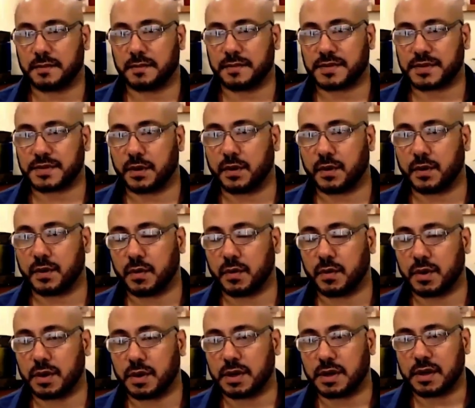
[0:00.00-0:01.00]
So
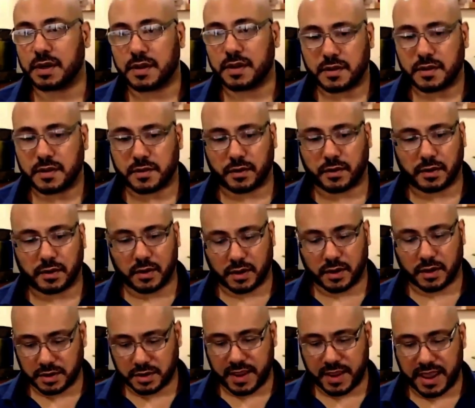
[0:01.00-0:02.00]
you're going to
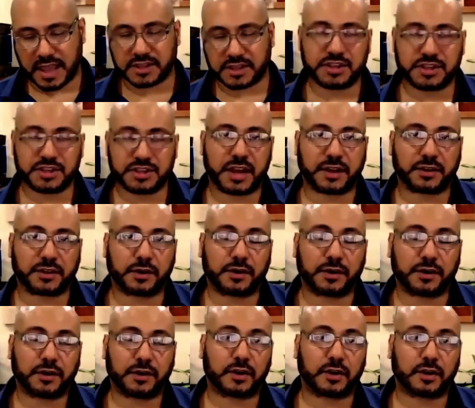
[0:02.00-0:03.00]
look to age and
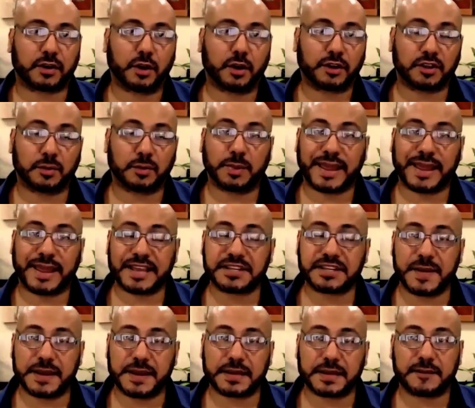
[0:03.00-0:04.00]
gender. You're going to look to
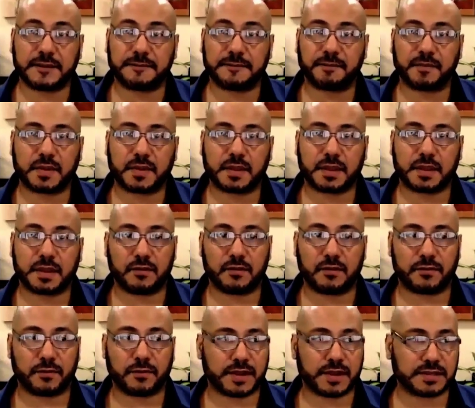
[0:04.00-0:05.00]
placement.
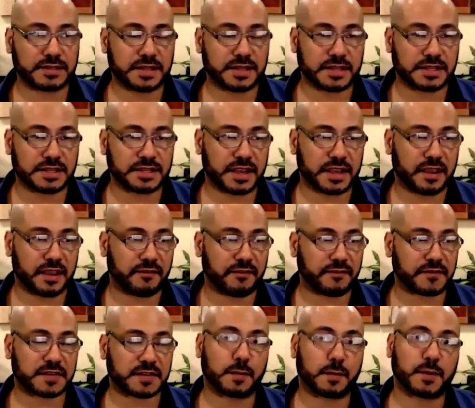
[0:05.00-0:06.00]
For instance, if
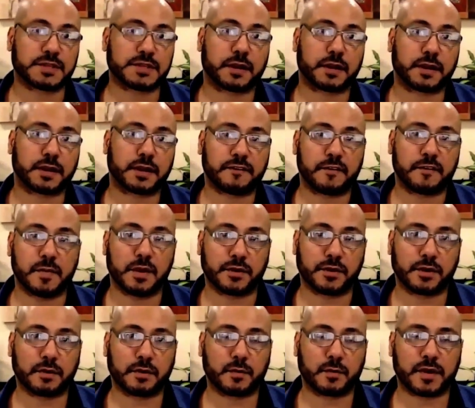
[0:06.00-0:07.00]
someone's already
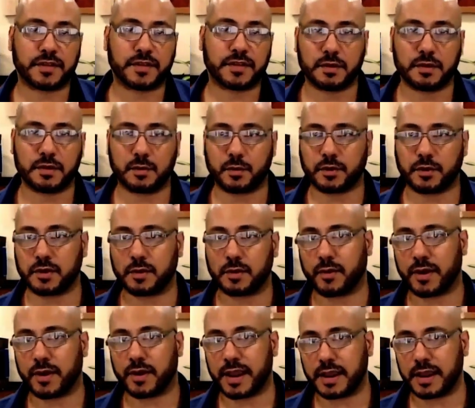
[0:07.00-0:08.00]
familiar with you or your
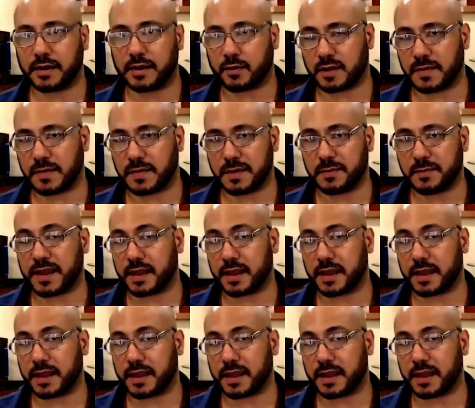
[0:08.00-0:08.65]
brand or the people